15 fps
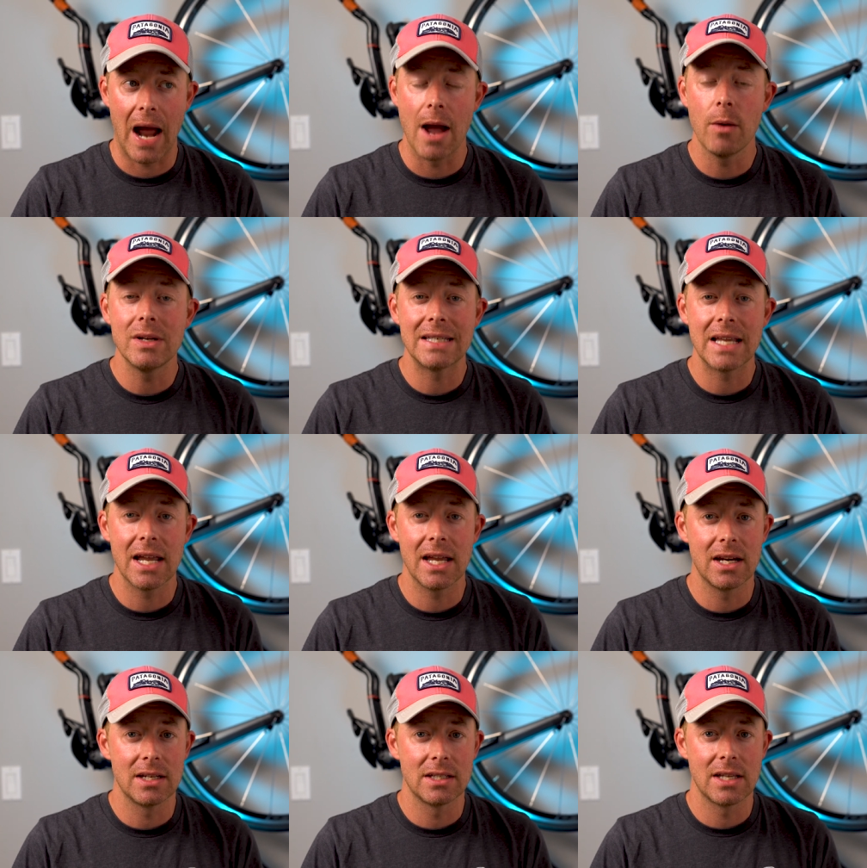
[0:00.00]
I would say
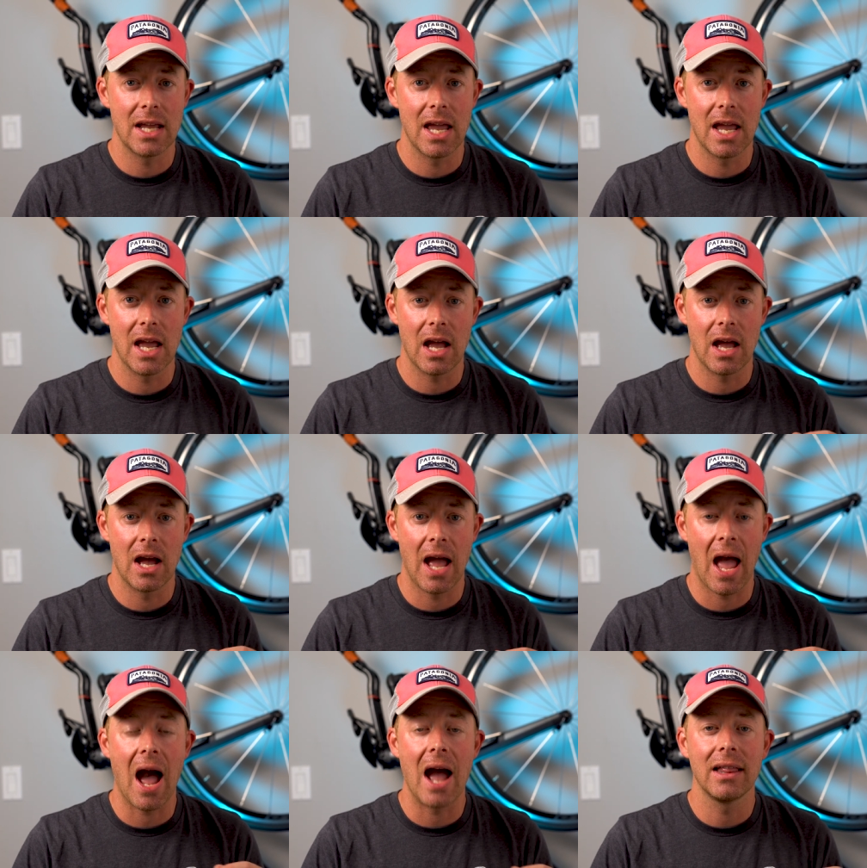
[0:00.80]
it is a, a,
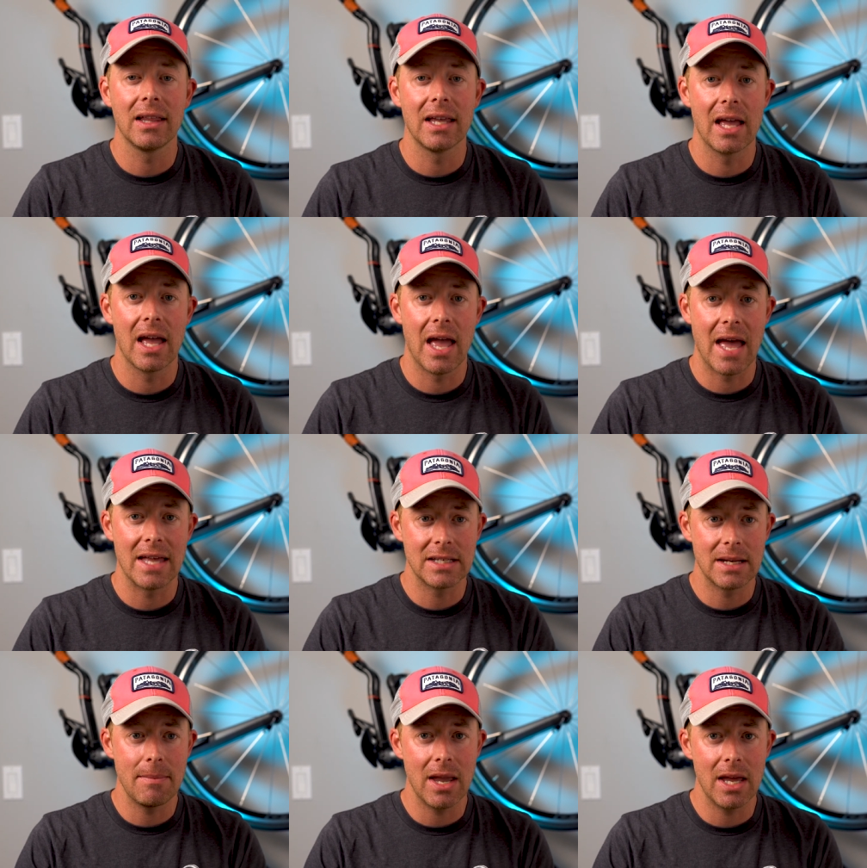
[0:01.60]
highly
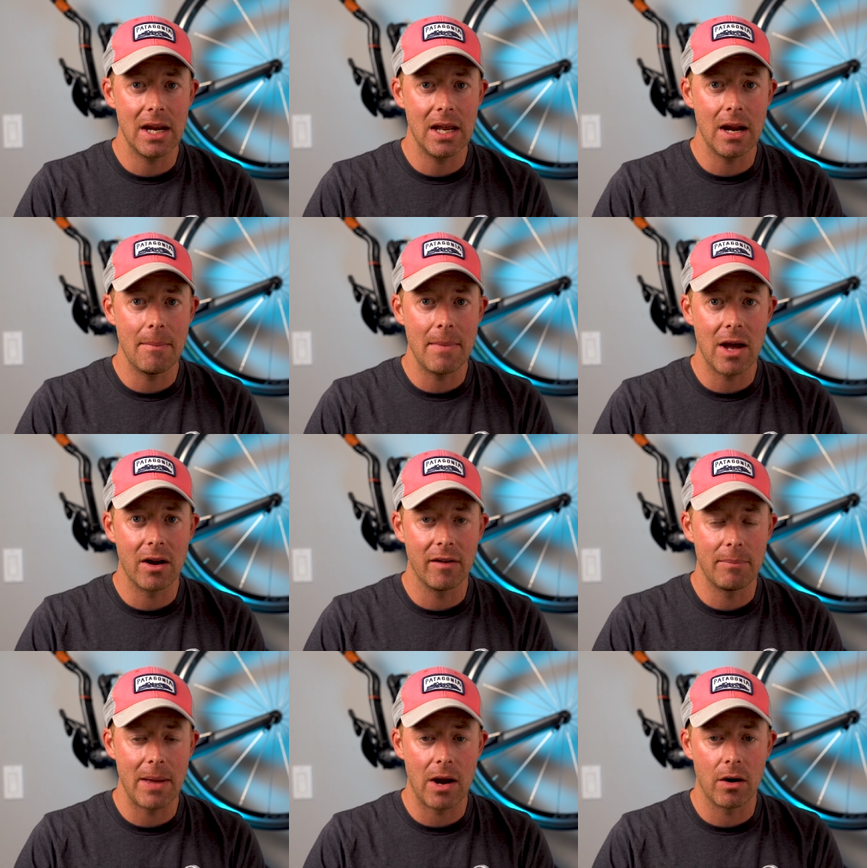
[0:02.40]
estimated
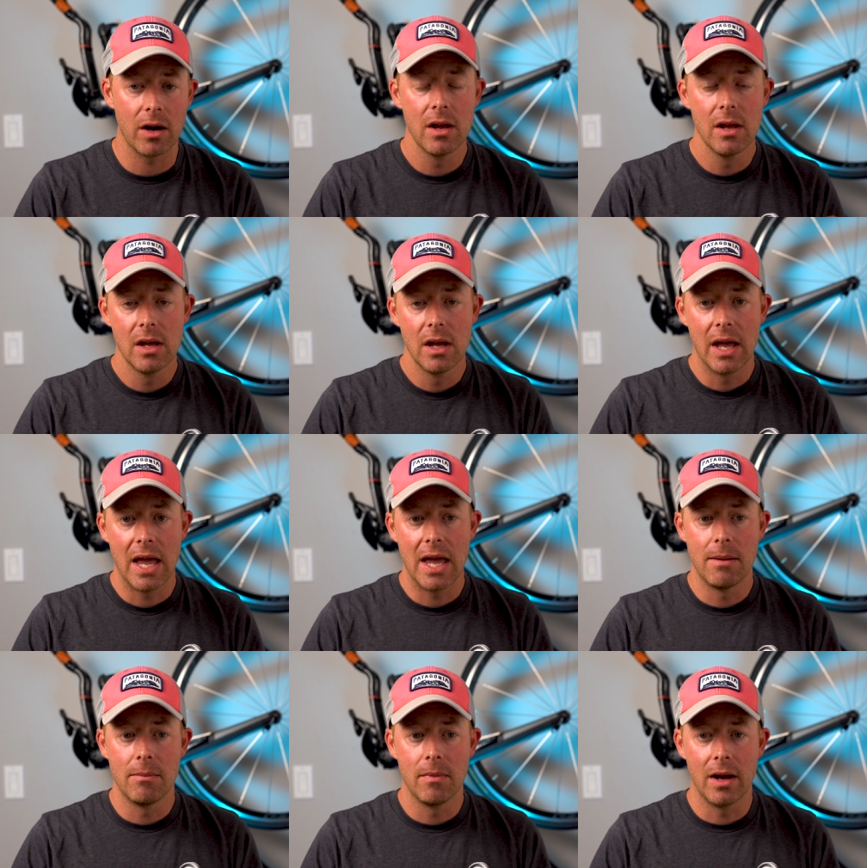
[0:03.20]
amount of power
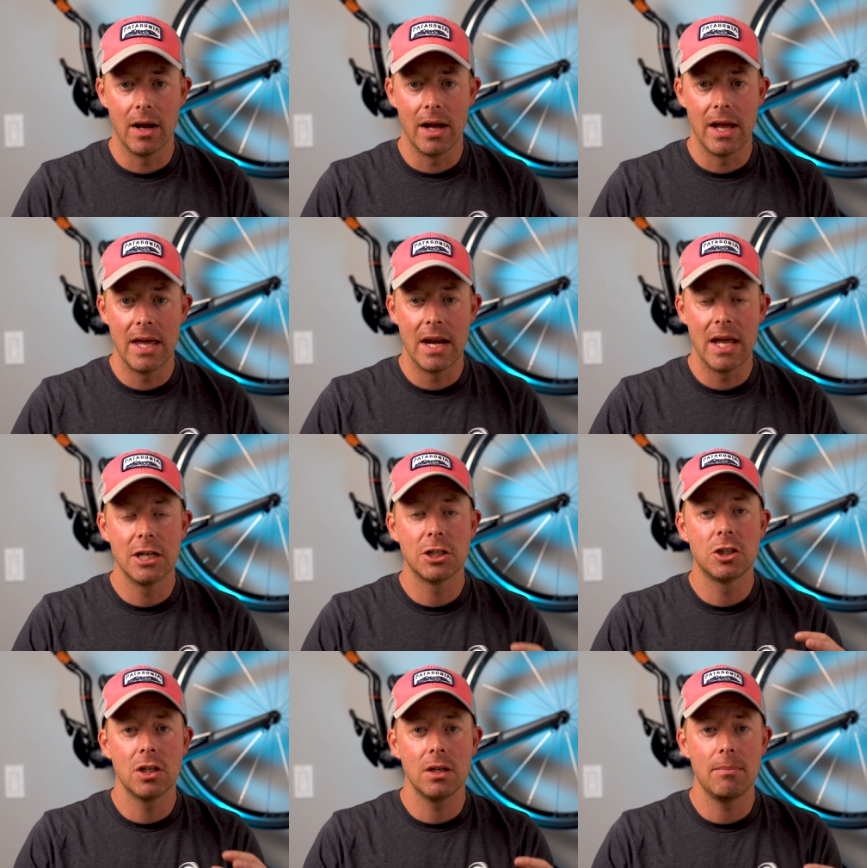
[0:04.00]
and and
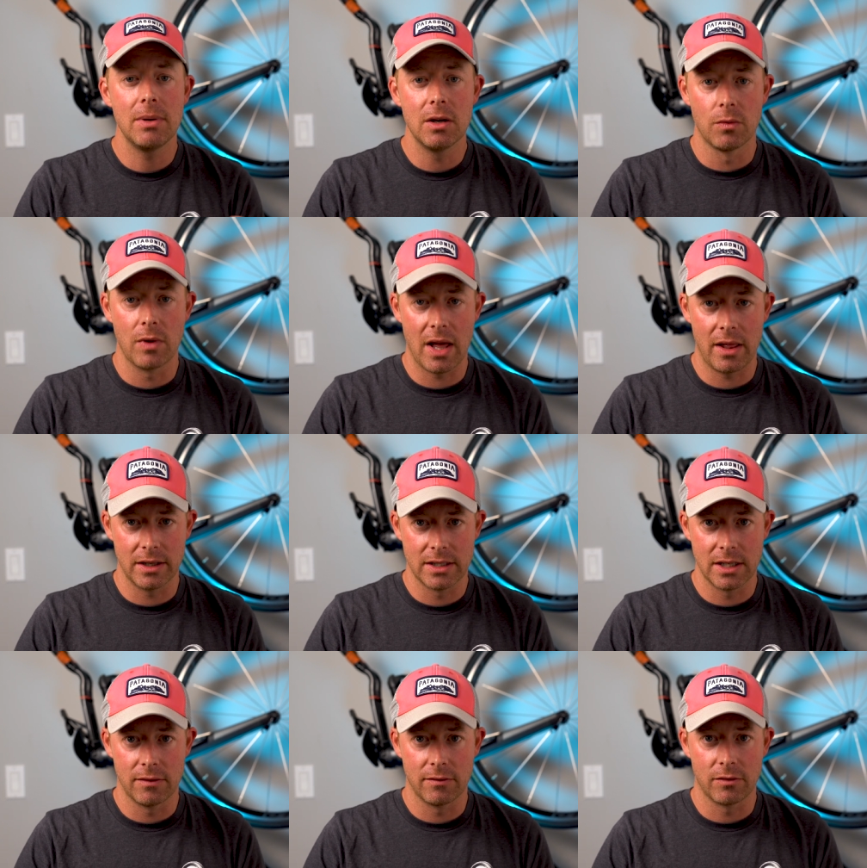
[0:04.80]
it should be
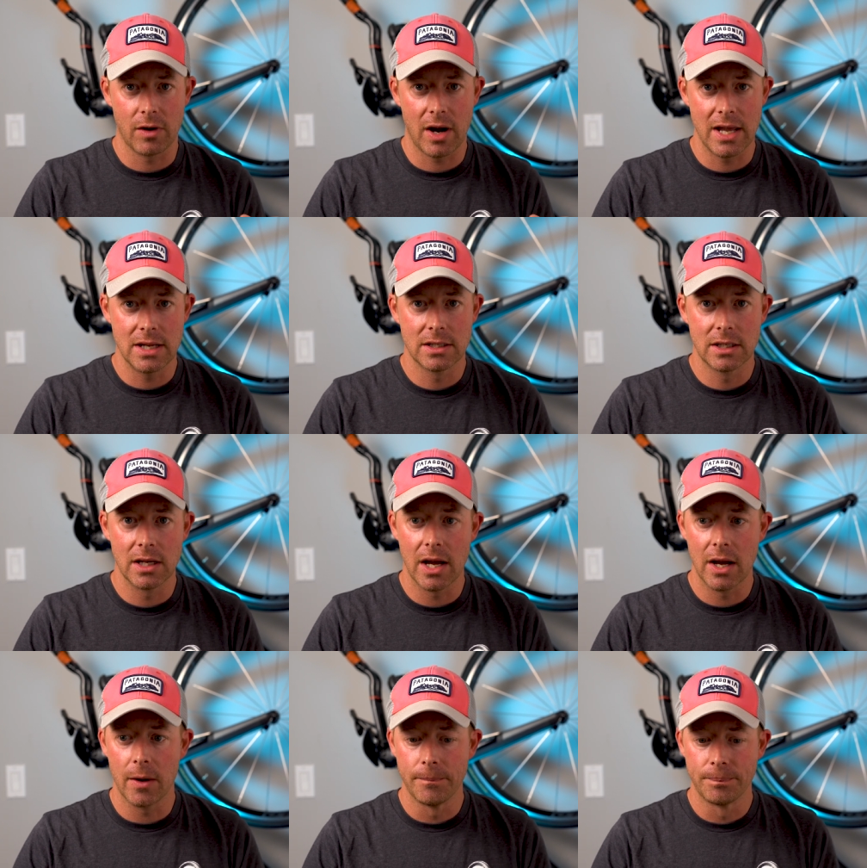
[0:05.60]
relative, right?
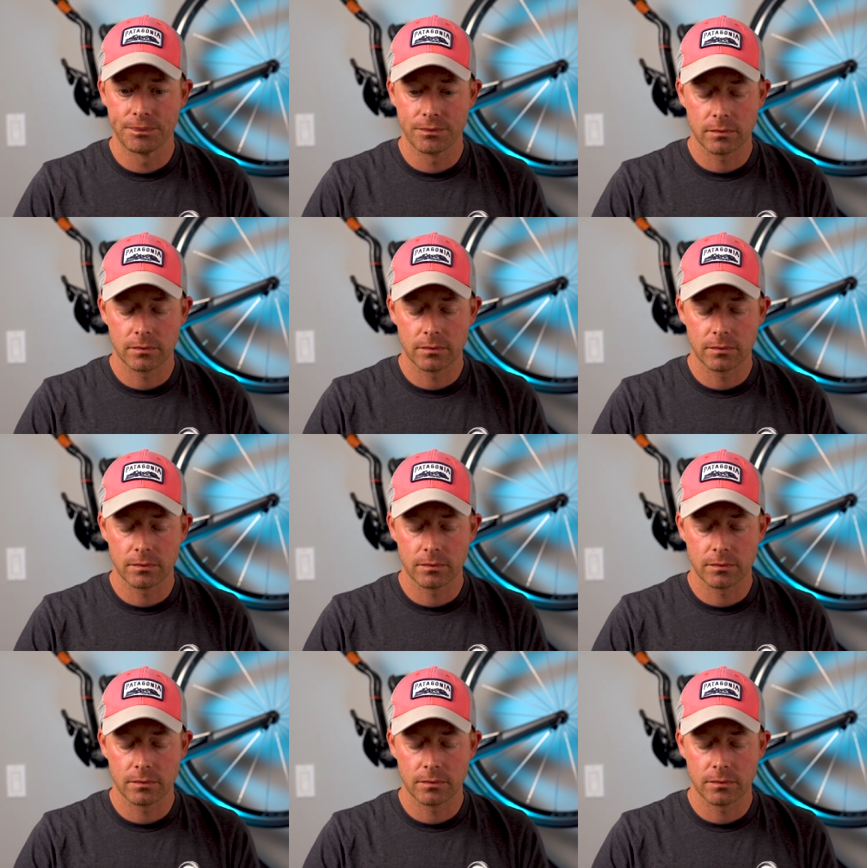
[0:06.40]
So